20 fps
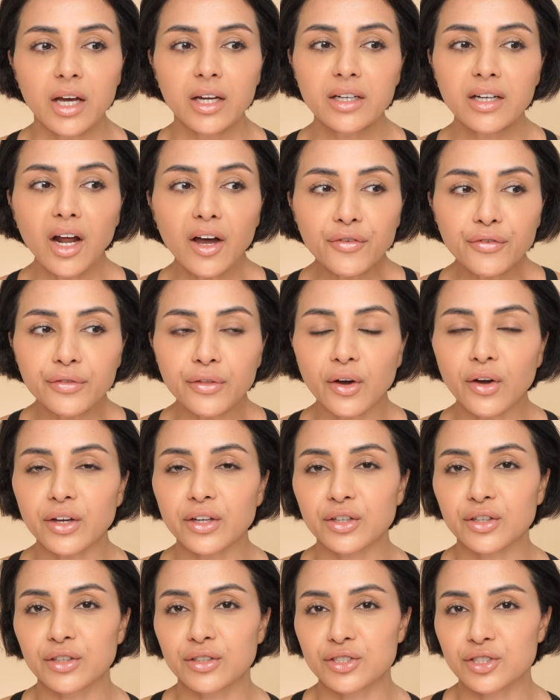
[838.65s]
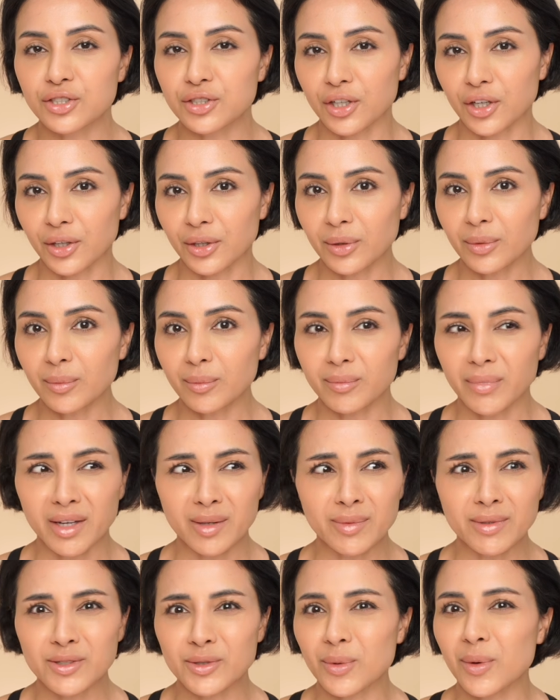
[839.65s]
Enough that I could, you know,
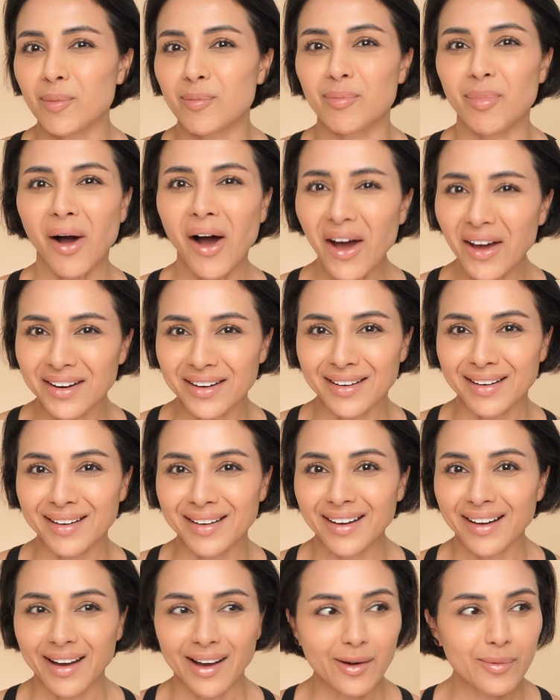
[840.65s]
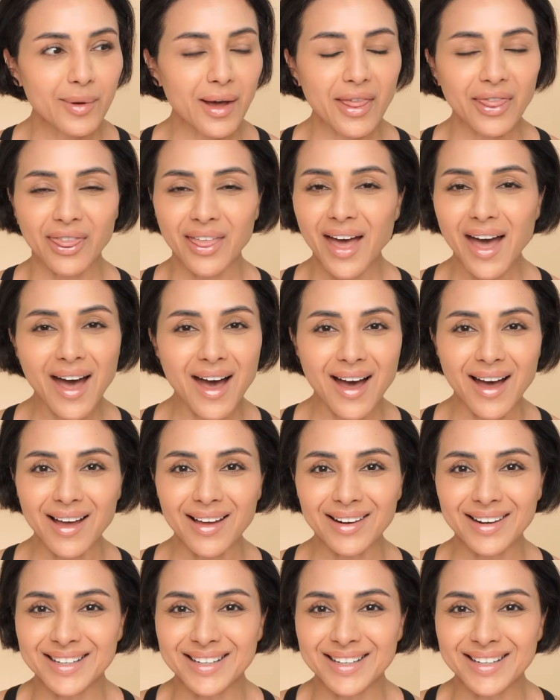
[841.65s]
maybe do a bun. How about that?